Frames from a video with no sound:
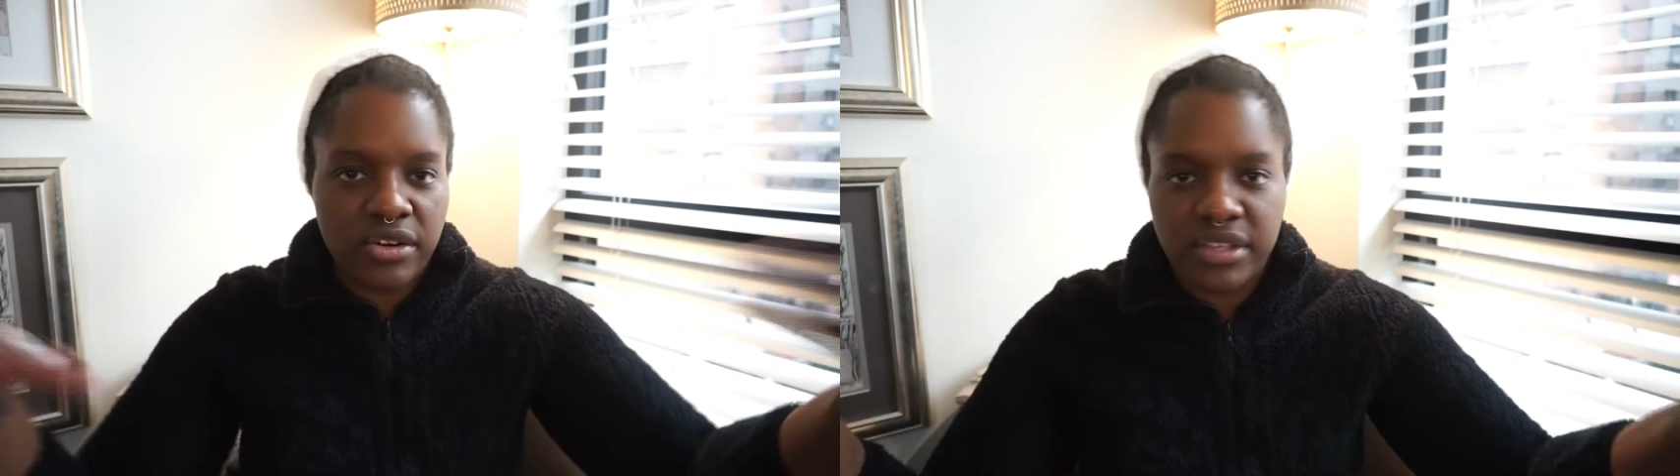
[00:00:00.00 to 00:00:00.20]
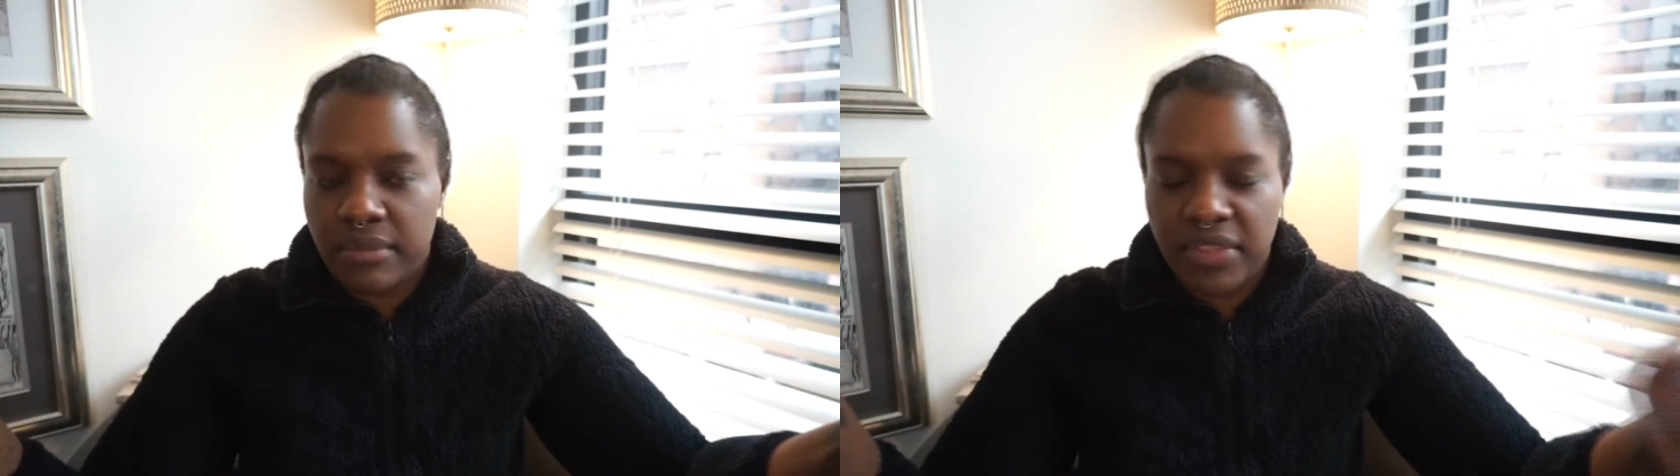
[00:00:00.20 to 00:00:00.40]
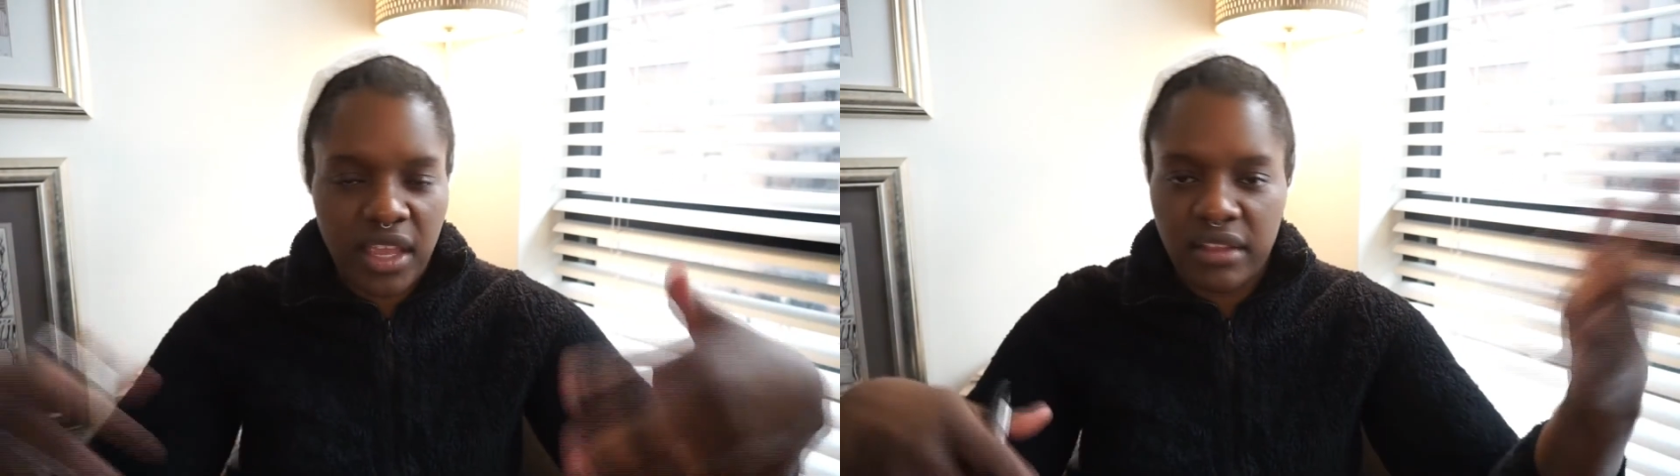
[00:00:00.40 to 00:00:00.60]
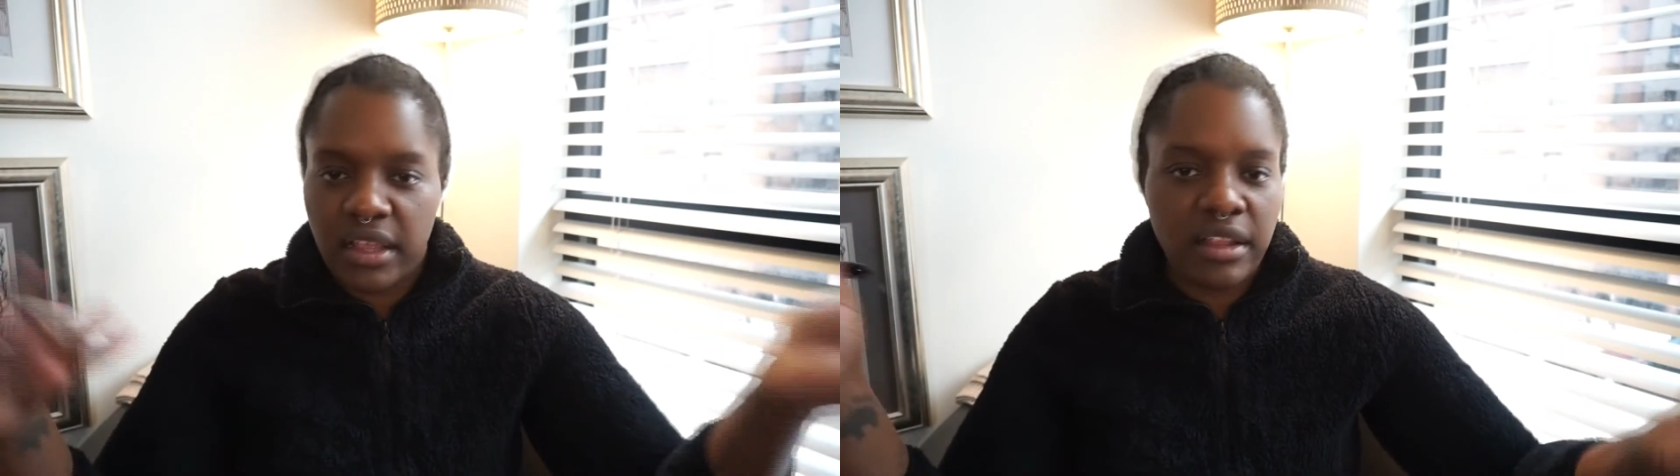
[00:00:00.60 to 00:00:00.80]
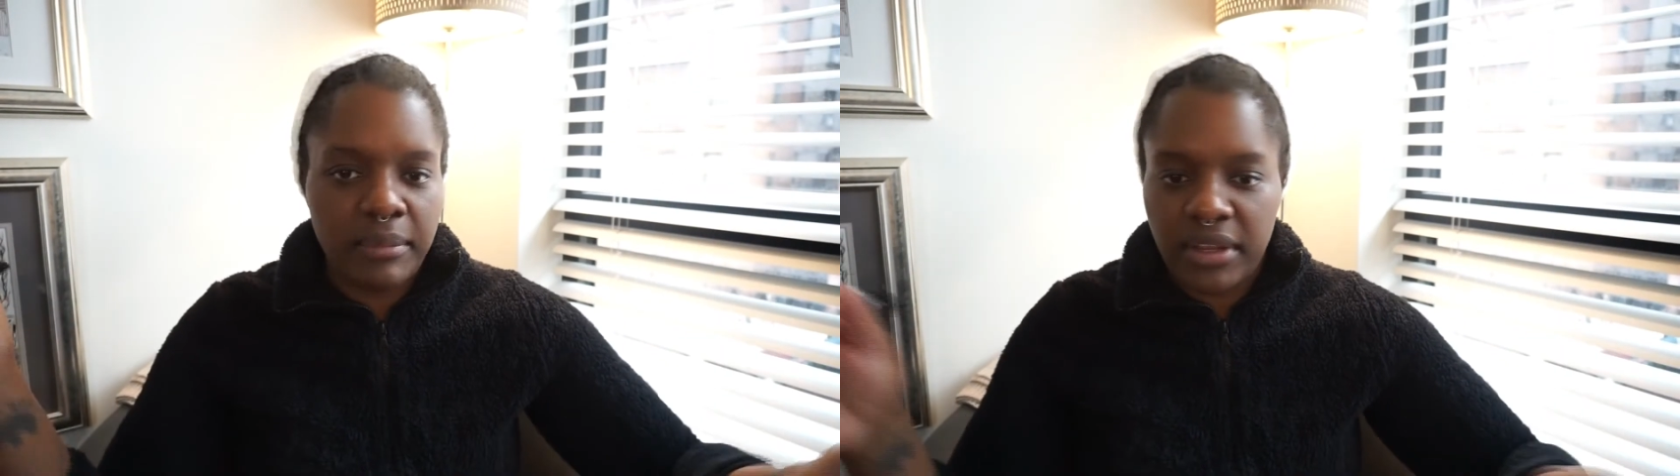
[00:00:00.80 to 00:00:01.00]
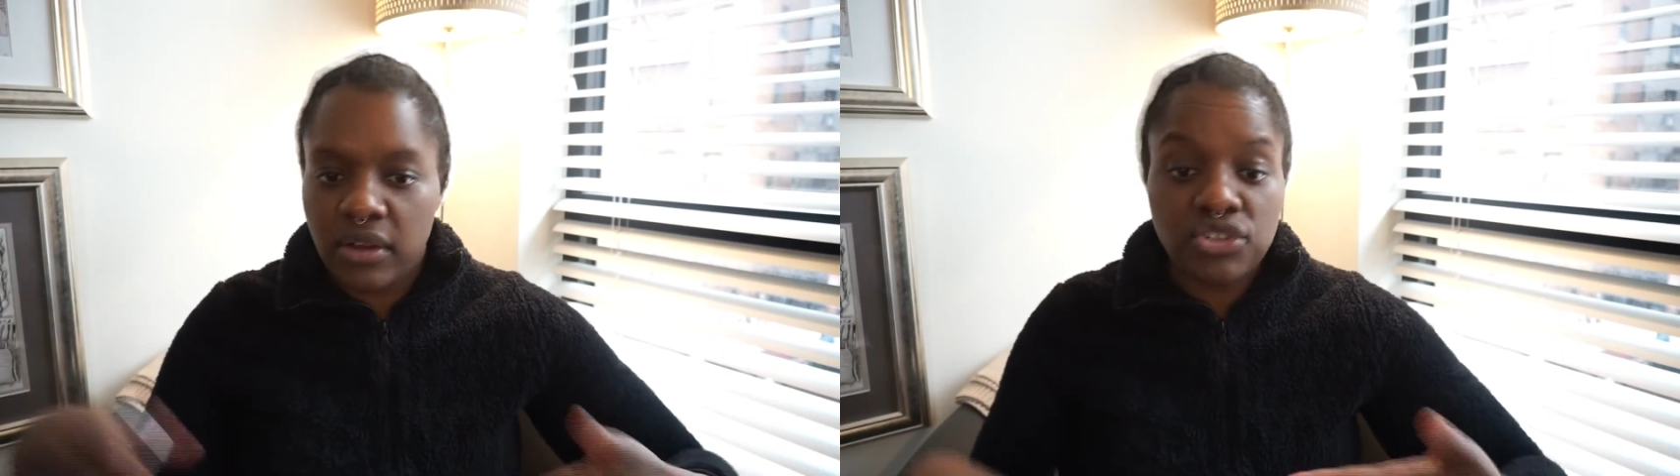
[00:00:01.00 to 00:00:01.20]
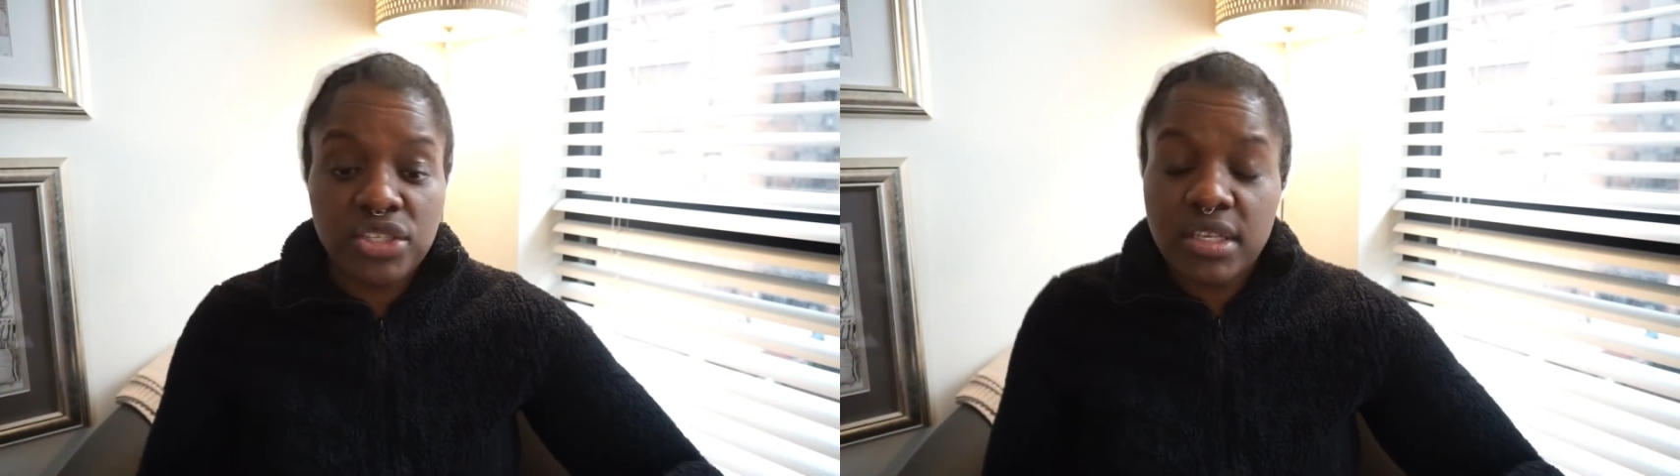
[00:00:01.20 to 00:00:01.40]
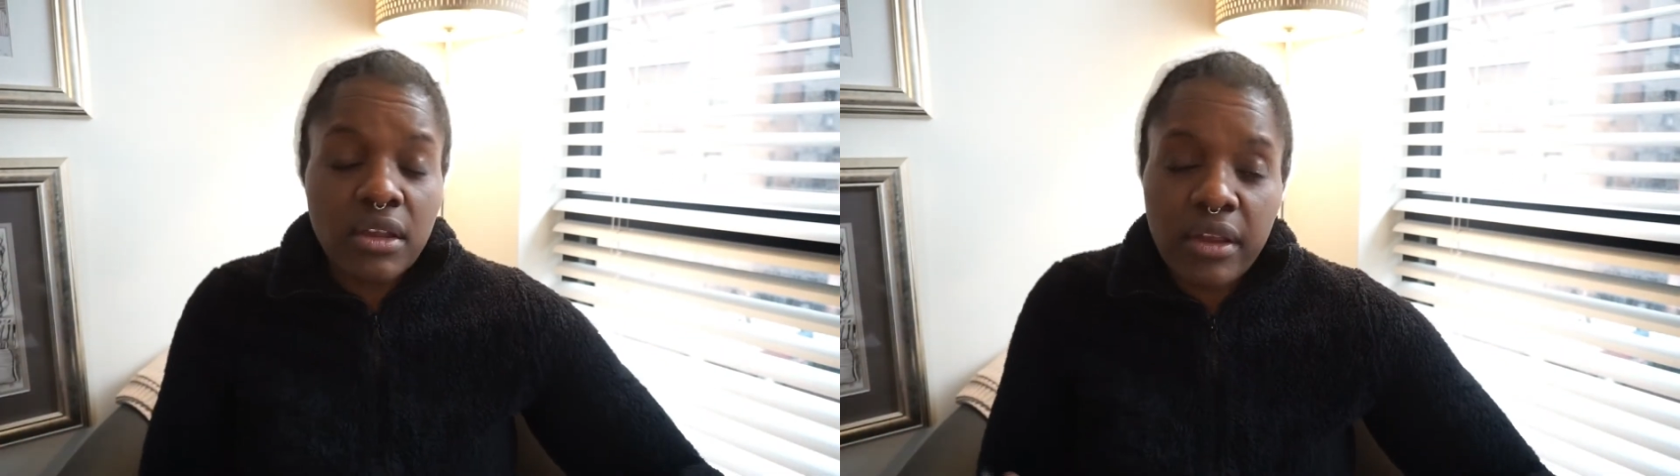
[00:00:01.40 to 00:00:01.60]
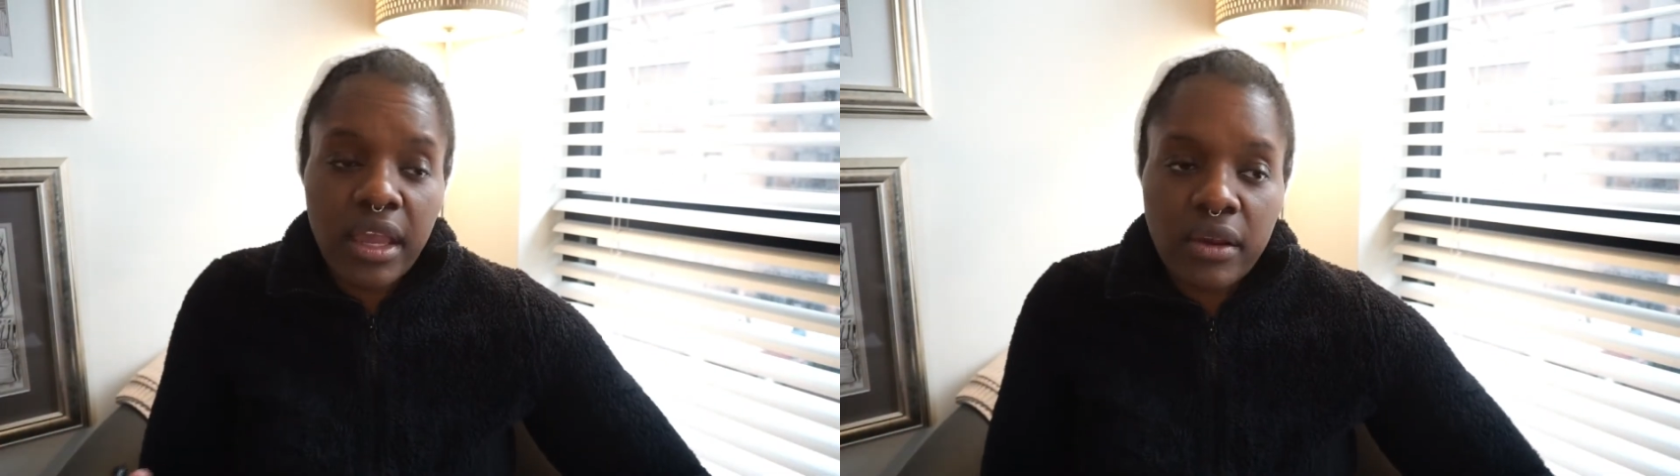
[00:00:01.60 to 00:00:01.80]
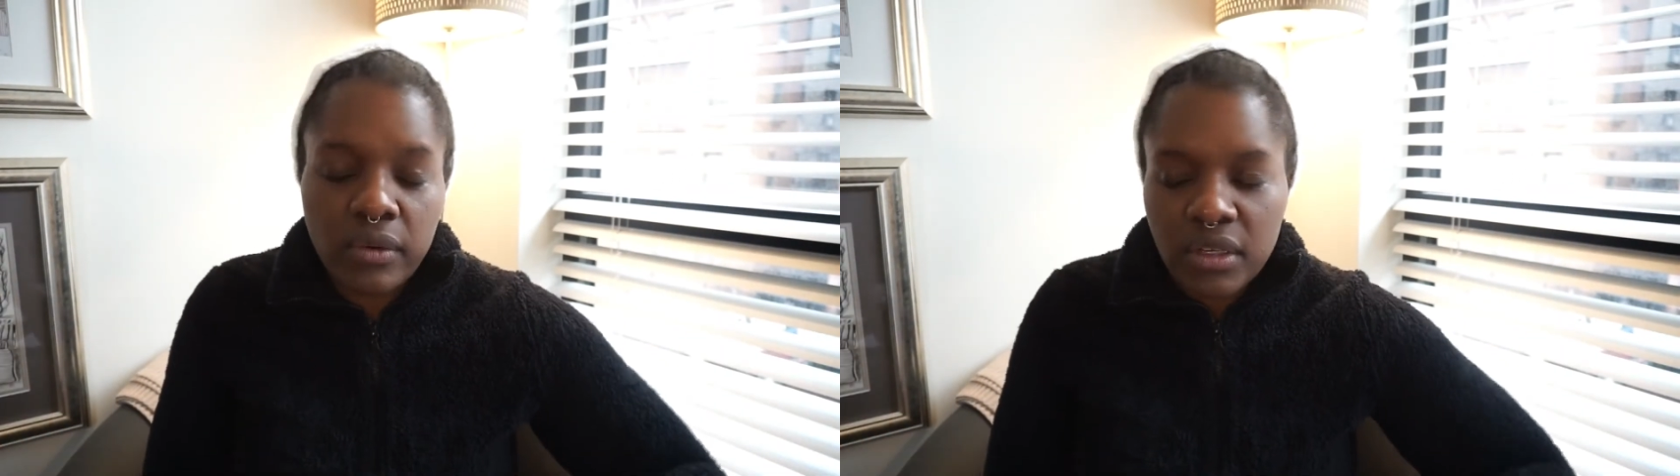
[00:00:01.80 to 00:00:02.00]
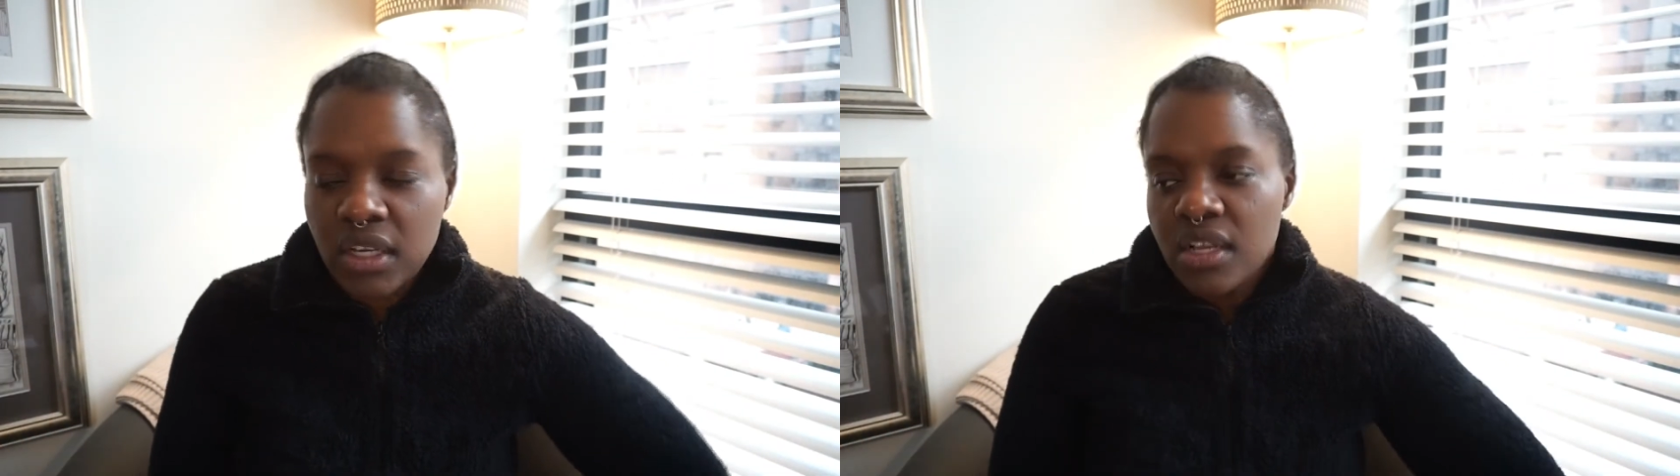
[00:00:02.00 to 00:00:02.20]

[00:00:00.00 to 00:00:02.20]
something and let me know. And she's like, okay, cool.